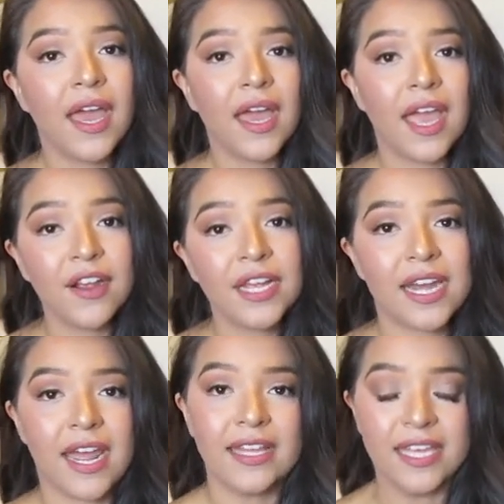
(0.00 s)
Eric
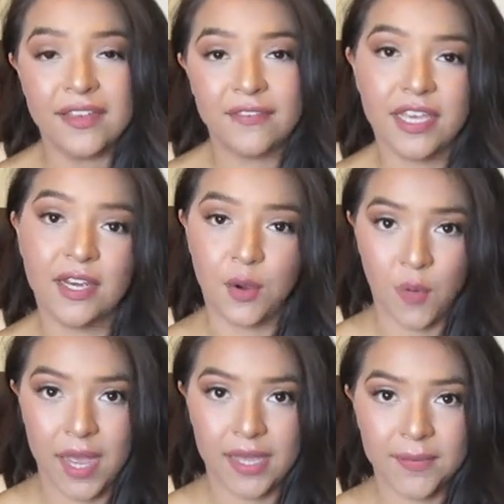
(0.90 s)
and I live in
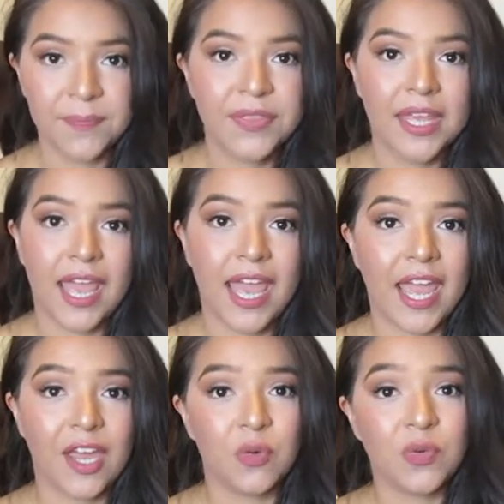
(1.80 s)
Hawaii
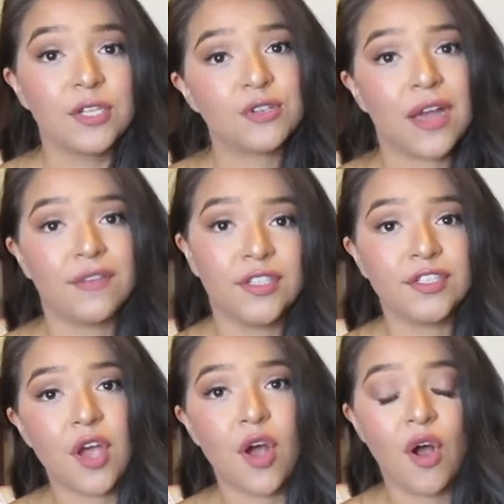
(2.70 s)
and we
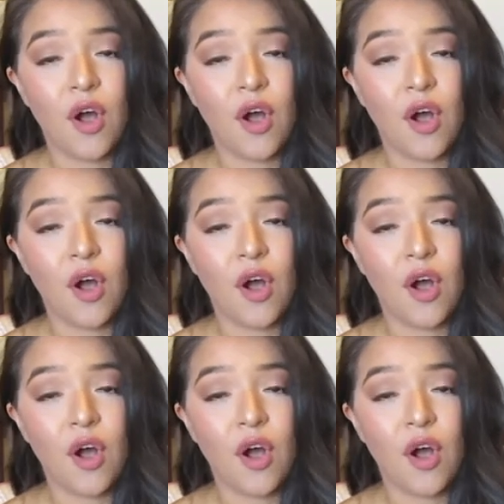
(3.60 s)
traveled